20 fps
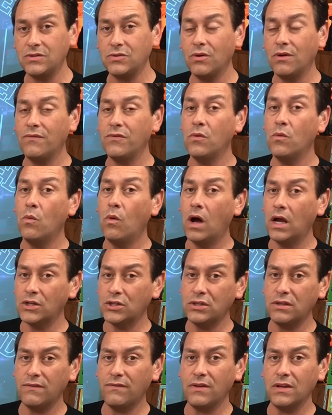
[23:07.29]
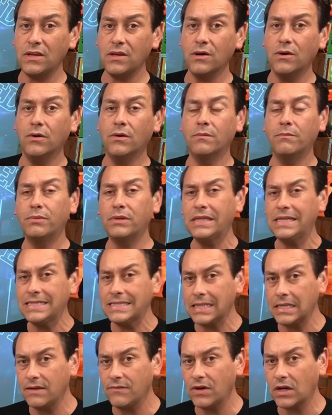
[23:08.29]
So if you watch the video, please
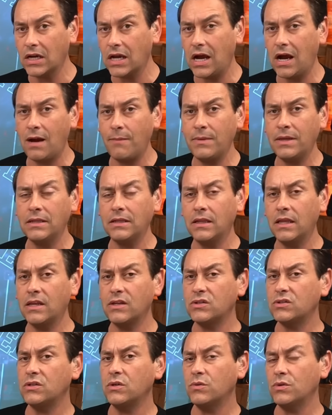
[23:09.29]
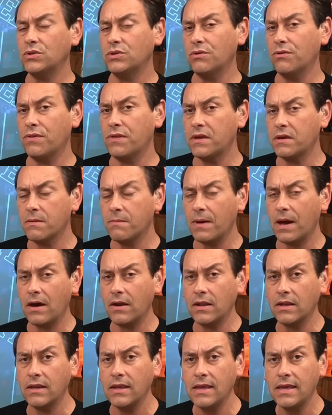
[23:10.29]
leave a comment. Let us know what you think about
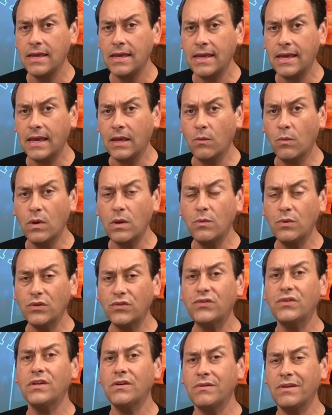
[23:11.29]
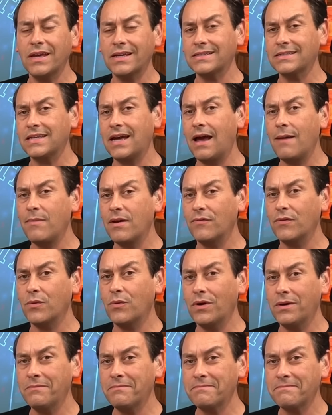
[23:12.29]
it. And we will see you next time,
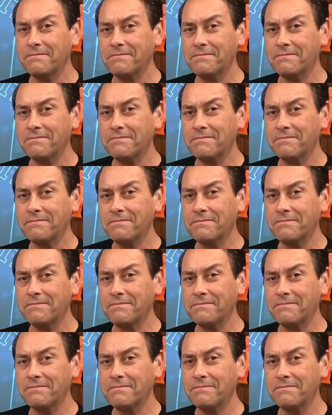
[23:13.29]
everyone.